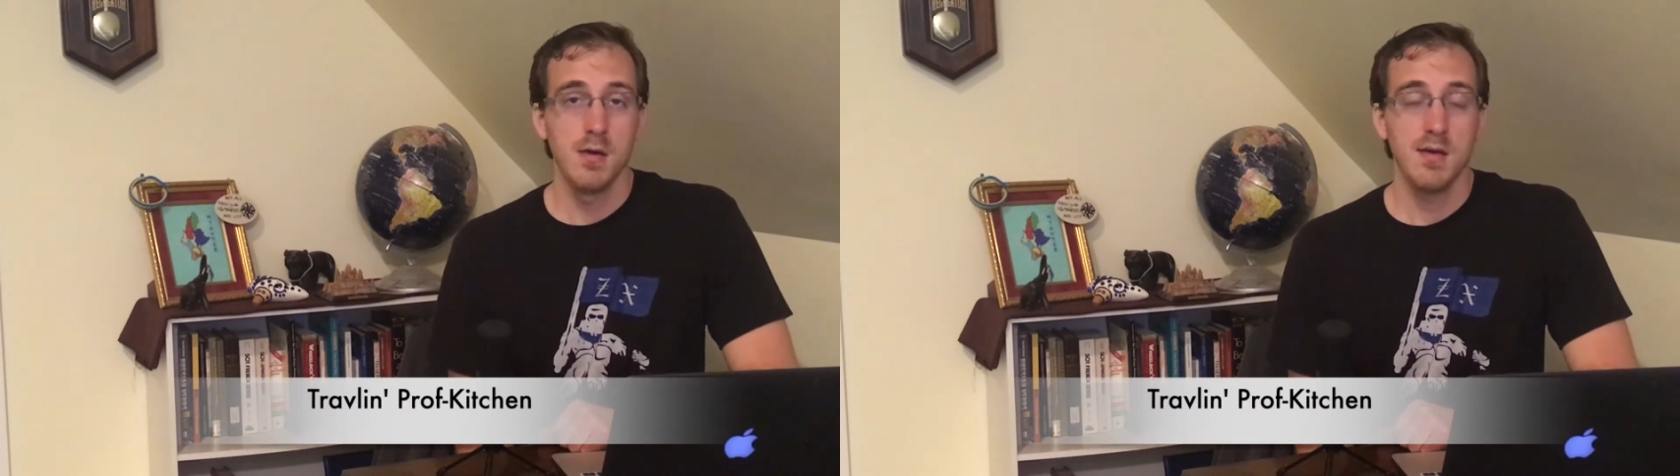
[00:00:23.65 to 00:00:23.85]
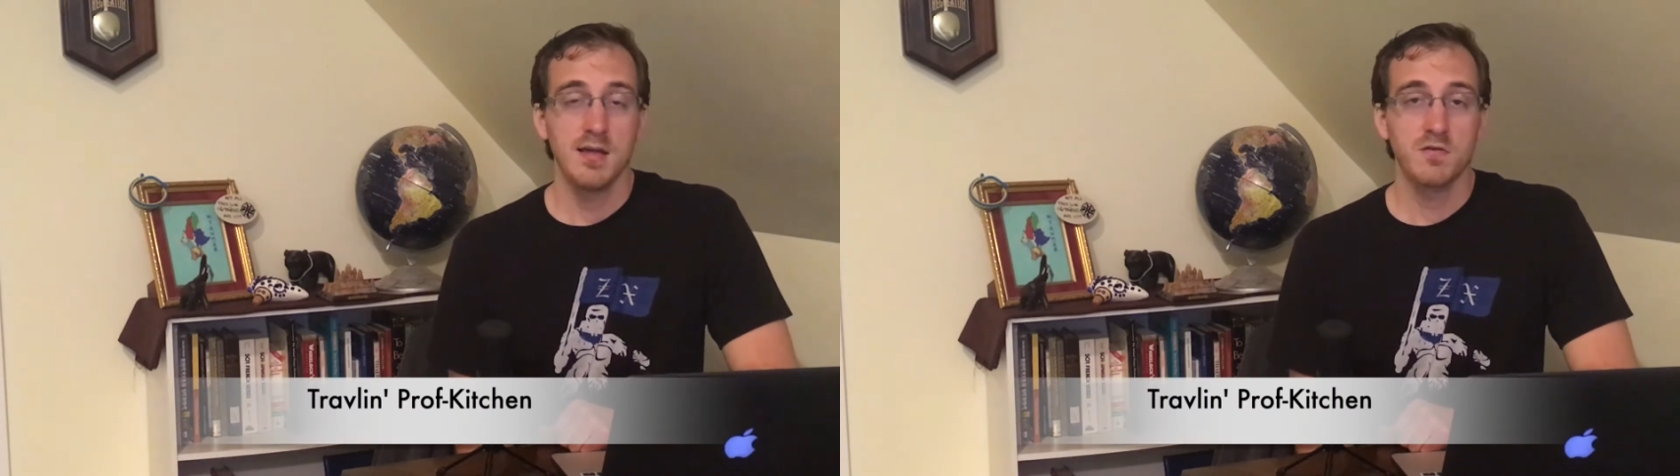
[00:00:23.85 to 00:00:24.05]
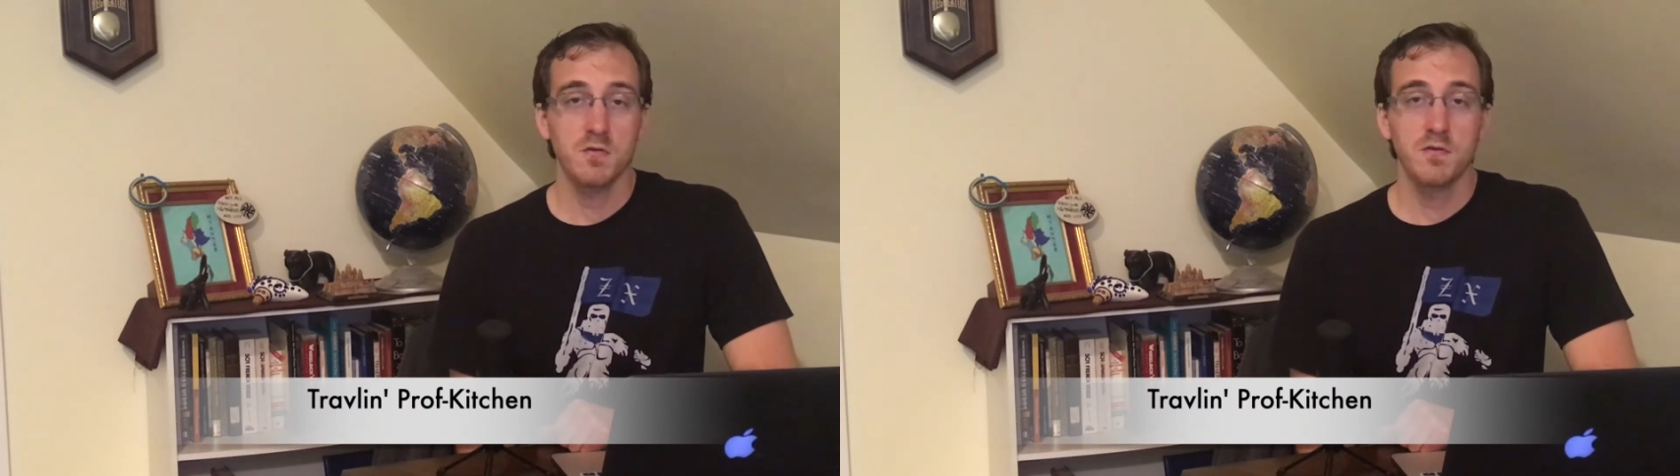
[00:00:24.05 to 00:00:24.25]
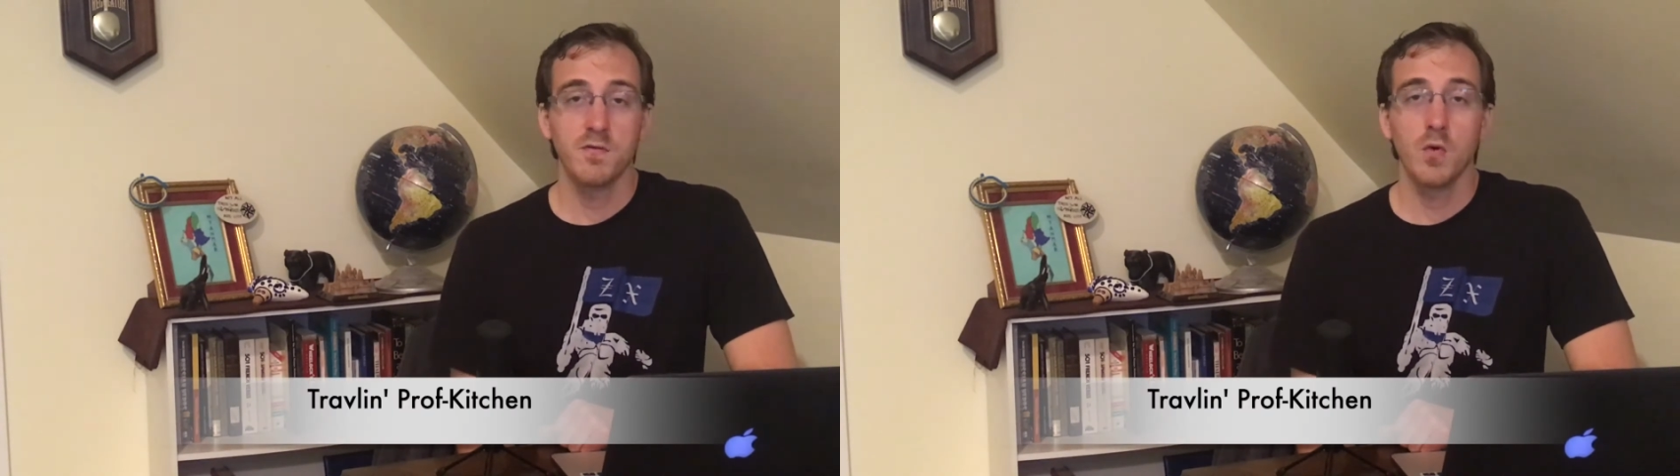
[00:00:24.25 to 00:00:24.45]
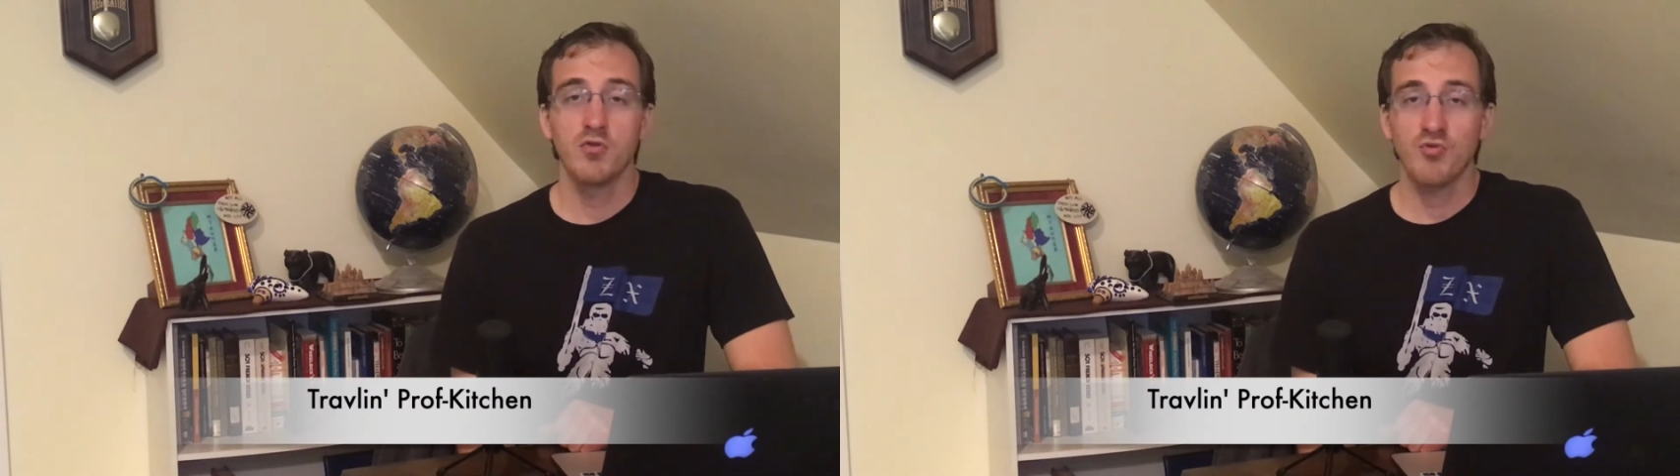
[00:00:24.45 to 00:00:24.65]
and search
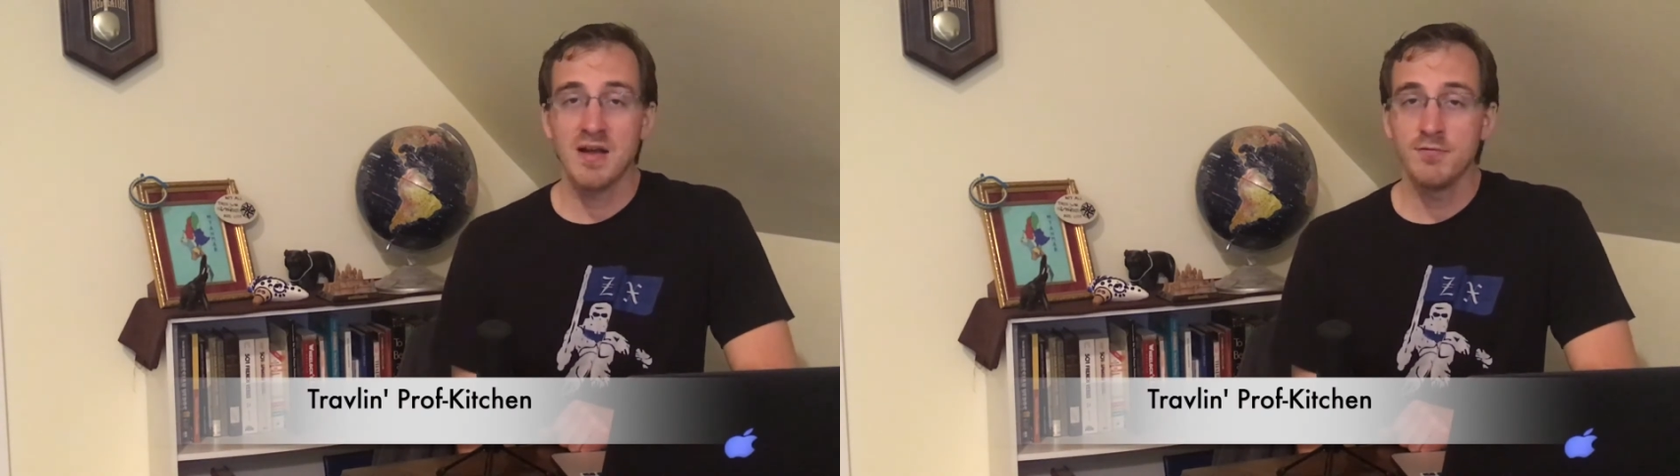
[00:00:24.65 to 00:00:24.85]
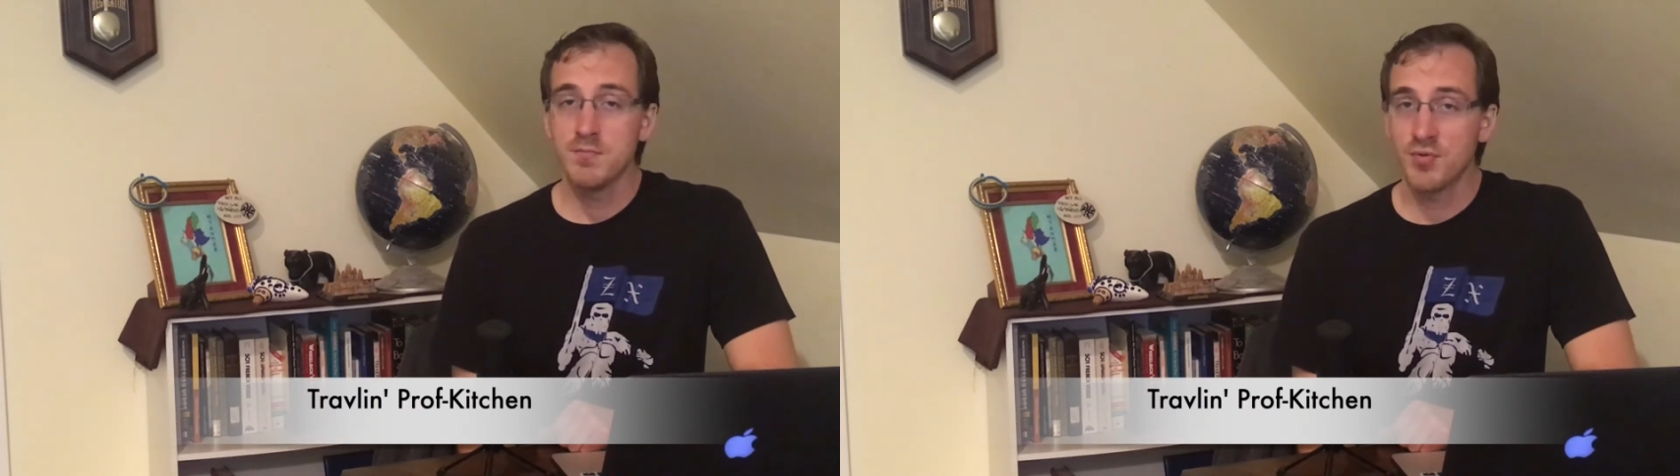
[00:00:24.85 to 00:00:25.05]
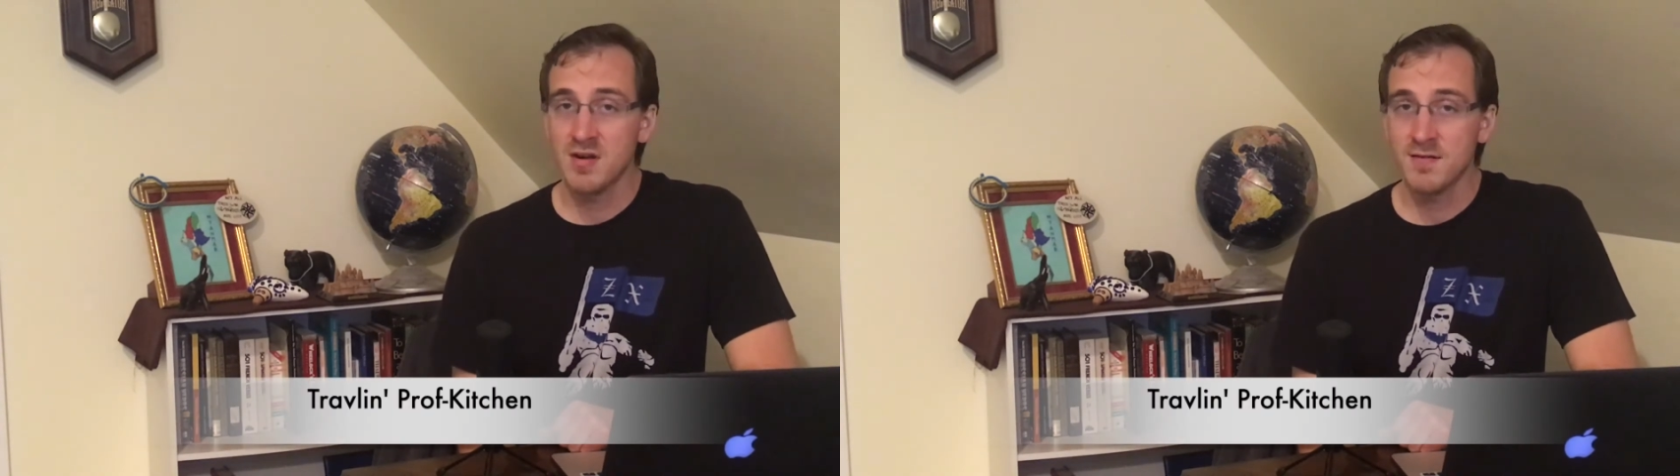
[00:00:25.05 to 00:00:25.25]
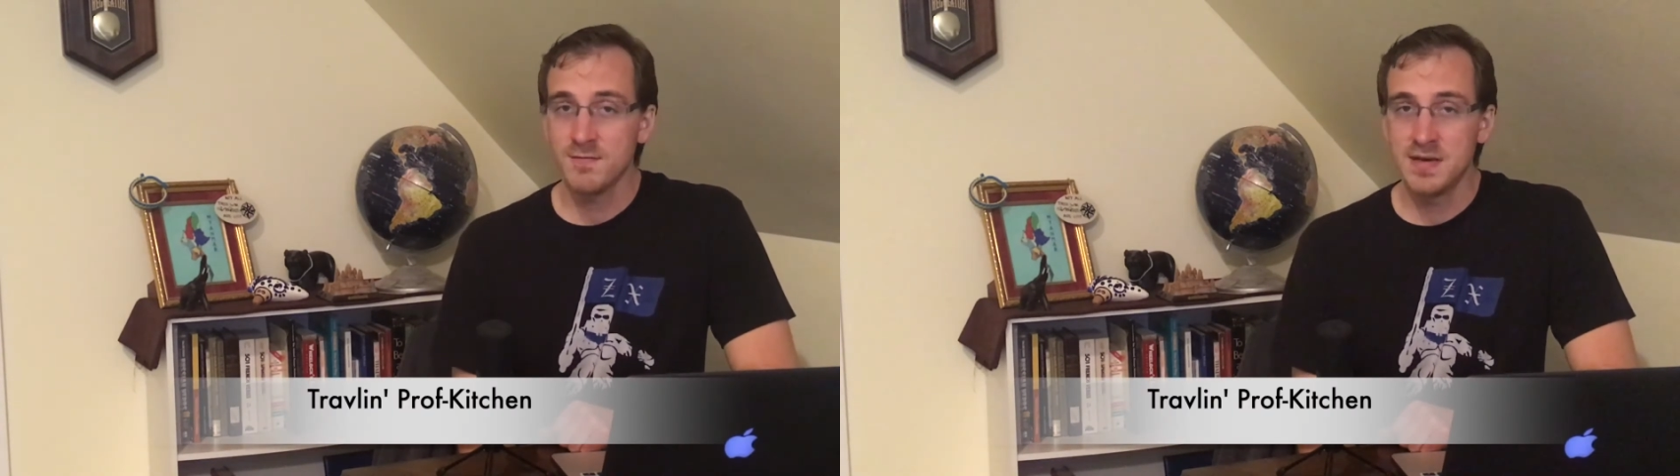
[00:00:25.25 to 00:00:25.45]
for Travlin' Prof